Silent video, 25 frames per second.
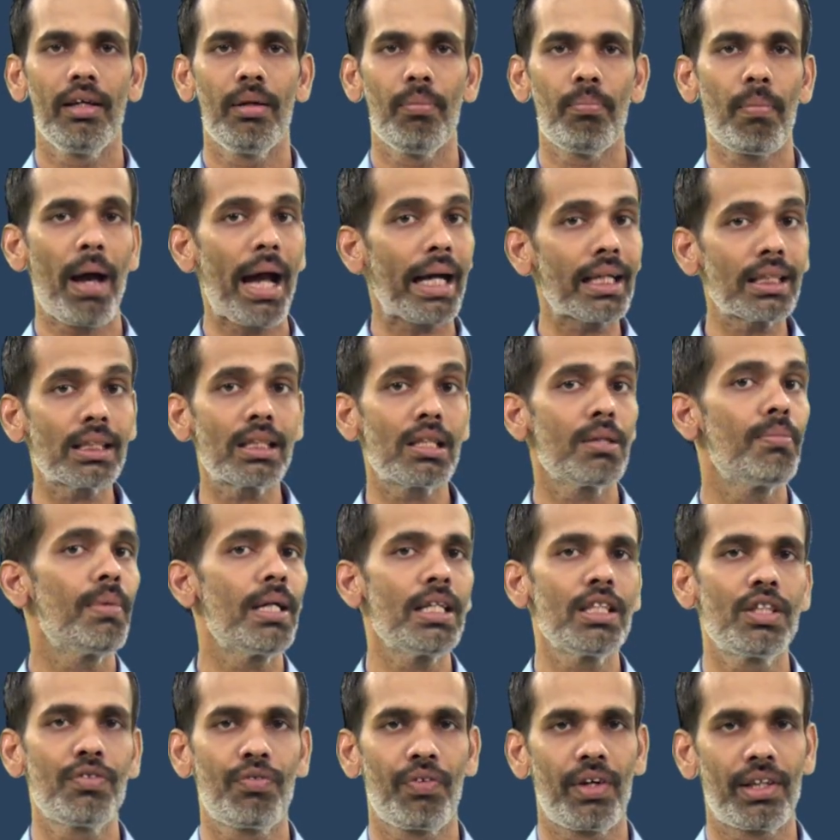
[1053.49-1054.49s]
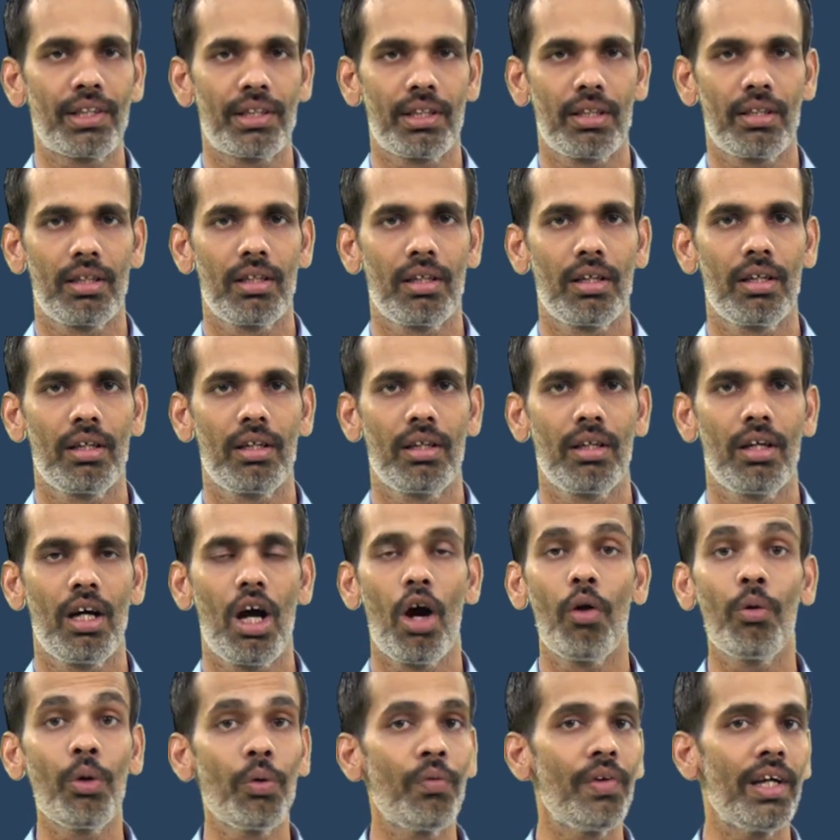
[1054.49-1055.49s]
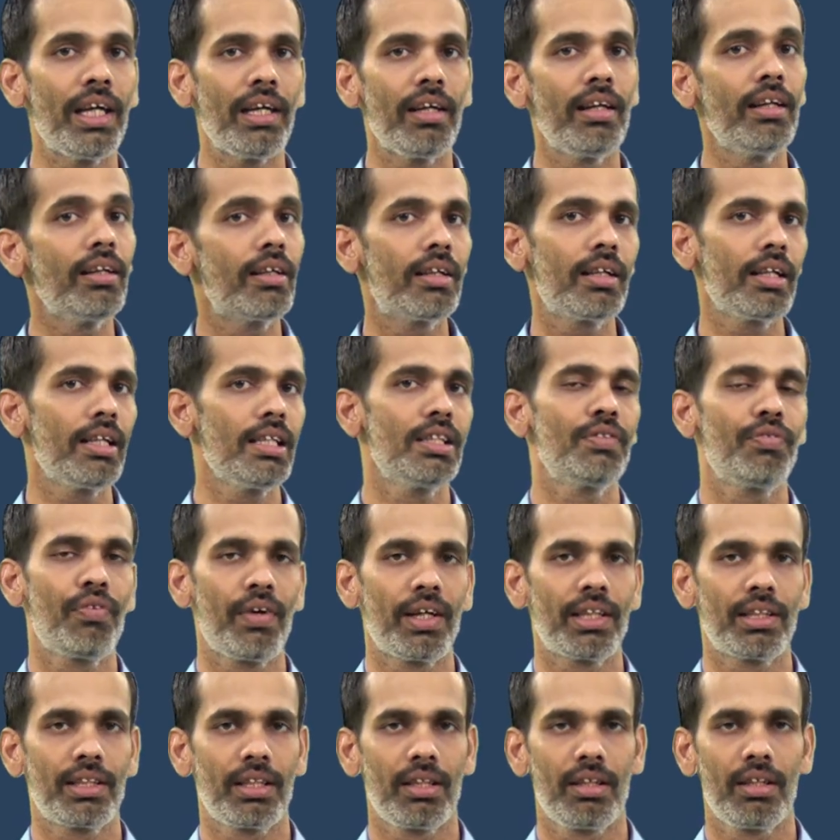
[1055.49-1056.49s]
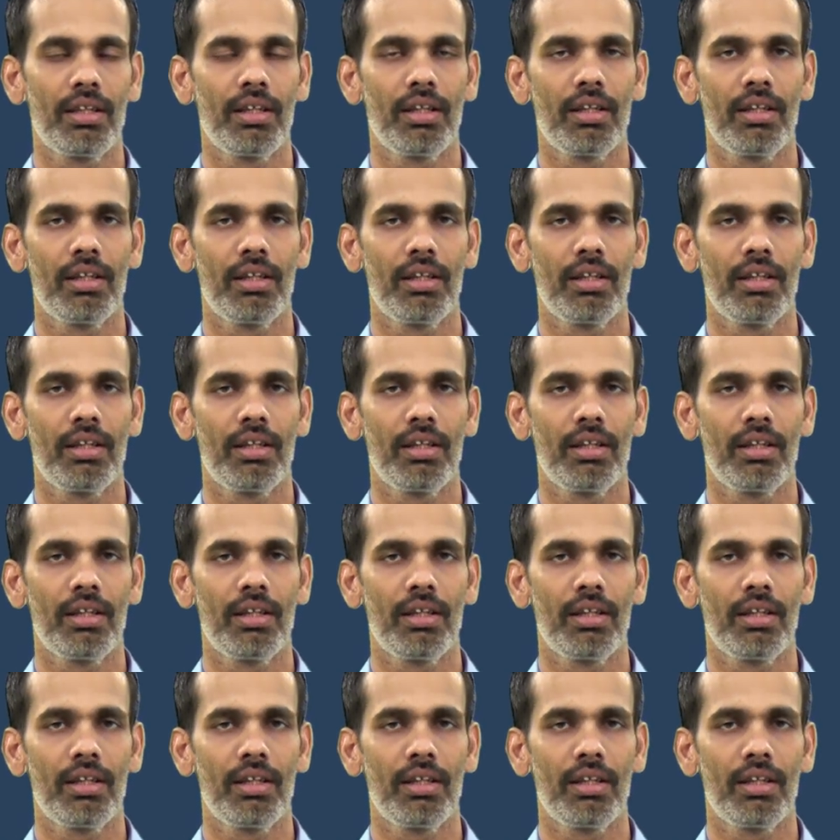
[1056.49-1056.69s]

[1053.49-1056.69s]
maximize friction, how do we increase friction